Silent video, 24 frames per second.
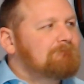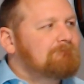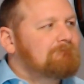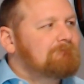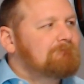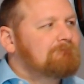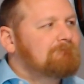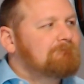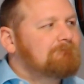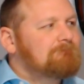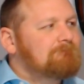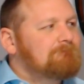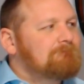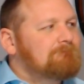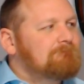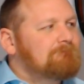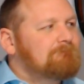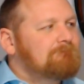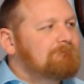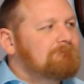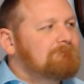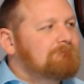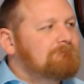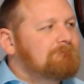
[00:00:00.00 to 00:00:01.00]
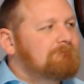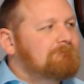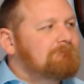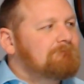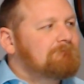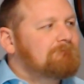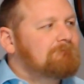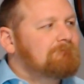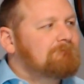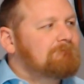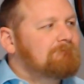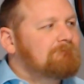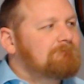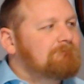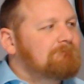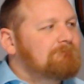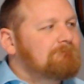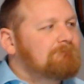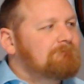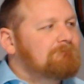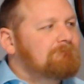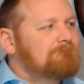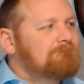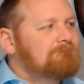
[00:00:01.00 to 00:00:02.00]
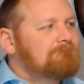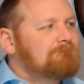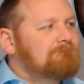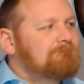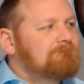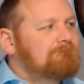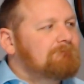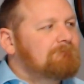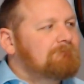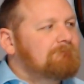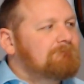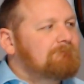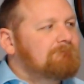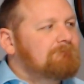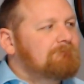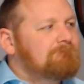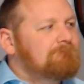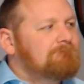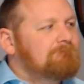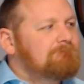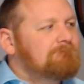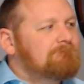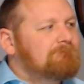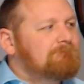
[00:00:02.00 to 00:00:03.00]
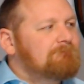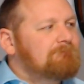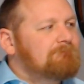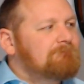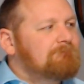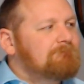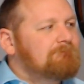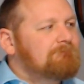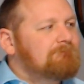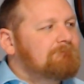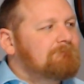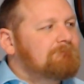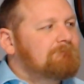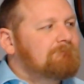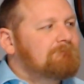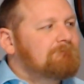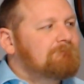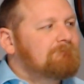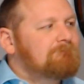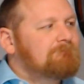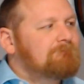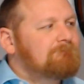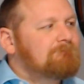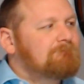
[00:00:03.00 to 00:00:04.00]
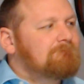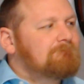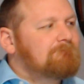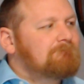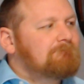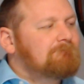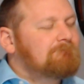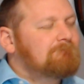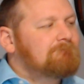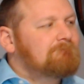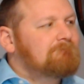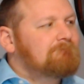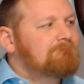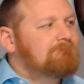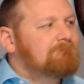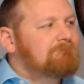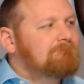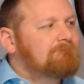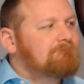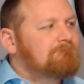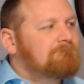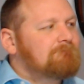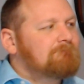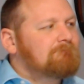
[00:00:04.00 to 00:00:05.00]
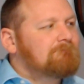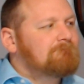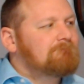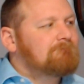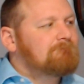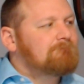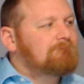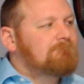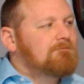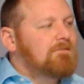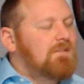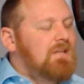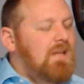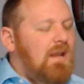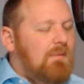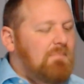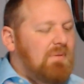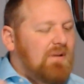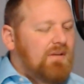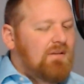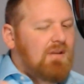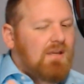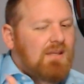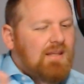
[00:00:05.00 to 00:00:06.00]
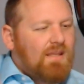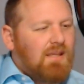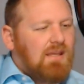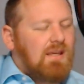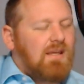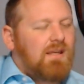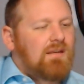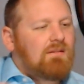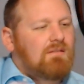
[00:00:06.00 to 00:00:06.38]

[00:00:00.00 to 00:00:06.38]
[no speech]